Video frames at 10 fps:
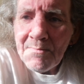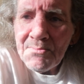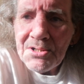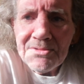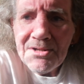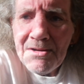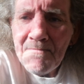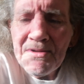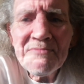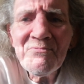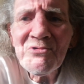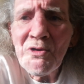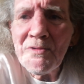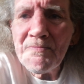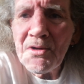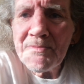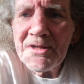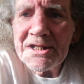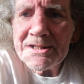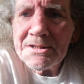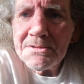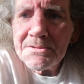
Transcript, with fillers: but they haven't been forgotten by me.